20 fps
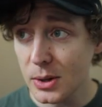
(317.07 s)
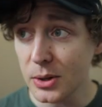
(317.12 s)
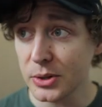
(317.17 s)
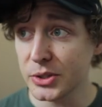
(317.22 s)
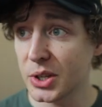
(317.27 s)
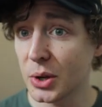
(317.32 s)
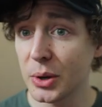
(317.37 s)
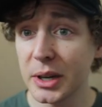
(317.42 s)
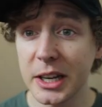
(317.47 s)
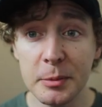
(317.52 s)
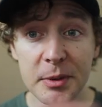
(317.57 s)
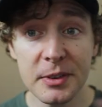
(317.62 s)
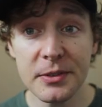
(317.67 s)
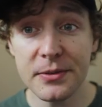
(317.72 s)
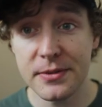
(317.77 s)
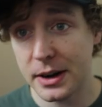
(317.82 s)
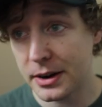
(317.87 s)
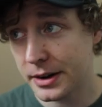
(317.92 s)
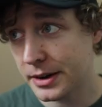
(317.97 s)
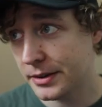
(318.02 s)
So it can be
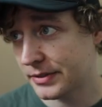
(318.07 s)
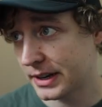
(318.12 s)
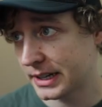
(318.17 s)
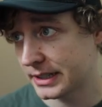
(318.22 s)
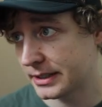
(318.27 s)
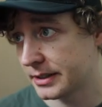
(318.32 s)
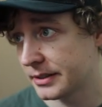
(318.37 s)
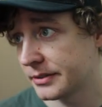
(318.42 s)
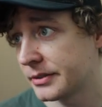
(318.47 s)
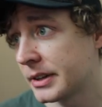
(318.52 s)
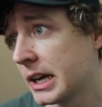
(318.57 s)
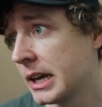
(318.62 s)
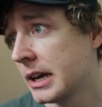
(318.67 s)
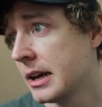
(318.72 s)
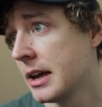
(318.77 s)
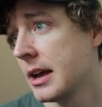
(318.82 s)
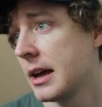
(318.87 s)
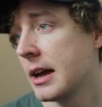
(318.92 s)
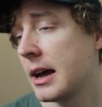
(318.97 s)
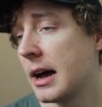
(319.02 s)
very effective,
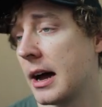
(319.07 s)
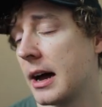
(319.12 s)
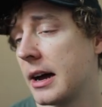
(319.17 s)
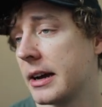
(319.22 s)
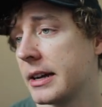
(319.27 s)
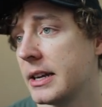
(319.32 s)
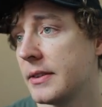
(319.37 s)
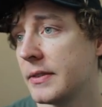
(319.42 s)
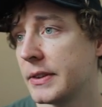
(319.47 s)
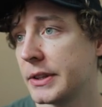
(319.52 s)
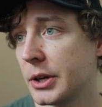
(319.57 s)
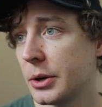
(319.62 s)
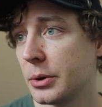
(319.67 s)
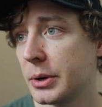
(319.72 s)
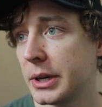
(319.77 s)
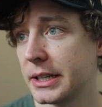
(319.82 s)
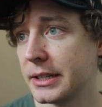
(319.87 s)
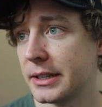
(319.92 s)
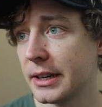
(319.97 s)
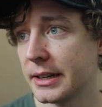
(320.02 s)
even though
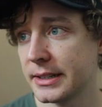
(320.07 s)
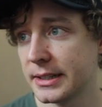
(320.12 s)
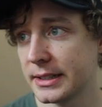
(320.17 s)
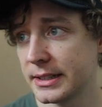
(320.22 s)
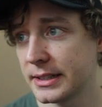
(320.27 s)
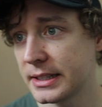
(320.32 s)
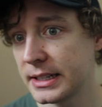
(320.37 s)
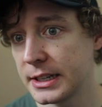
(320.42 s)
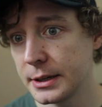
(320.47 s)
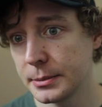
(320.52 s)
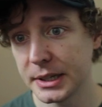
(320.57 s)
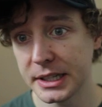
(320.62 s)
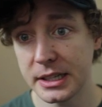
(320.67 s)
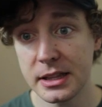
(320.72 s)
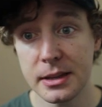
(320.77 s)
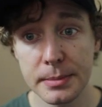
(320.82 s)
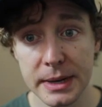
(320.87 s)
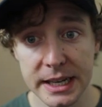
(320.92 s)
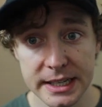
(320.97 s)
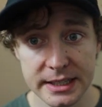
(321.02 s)
it doesn't seem like
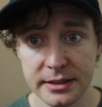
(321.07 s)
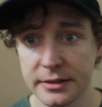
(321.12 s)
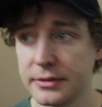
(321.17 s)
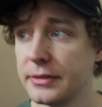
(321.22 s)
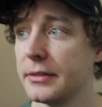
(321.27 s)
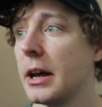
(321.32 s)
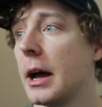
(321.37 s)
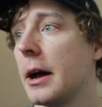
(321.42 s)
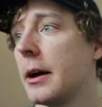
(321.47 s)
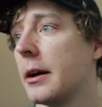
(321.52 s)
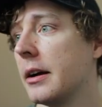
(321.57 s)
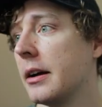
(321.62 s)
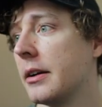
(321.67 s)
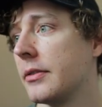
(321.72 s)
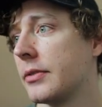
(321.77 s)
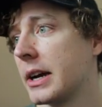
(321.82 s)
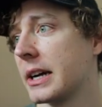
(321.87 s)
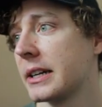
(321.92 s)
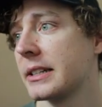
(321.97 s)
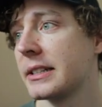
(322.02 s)
the best
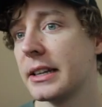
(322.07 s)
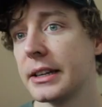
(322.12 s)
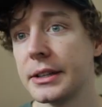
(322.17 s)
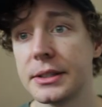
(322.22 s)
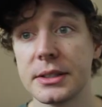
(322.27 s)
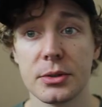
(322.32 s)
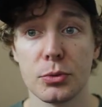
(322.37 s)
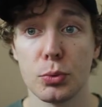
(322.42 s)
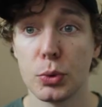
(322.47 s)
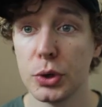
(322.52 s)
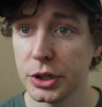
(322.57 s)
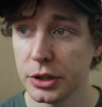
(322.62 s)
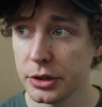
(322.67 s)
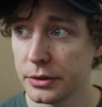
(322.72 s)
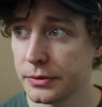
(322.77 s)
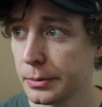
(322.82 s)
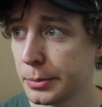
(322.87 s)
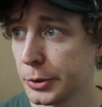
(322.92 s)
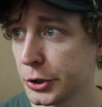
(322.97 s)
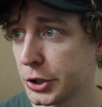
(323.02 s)
effect. It's really
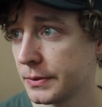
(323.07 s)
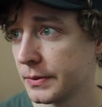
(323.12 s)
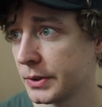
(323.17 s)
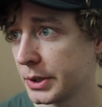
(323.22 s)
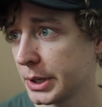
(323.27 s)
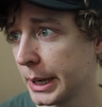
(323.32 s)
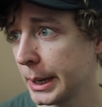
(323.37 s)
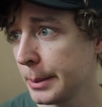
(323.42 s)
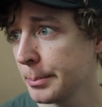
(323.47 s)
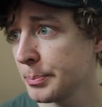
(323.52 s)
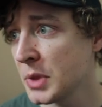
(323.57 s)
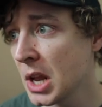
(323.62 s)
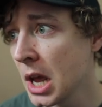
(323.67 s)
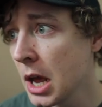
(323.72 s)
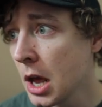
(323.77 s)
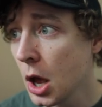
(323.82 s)
good for pushing your game.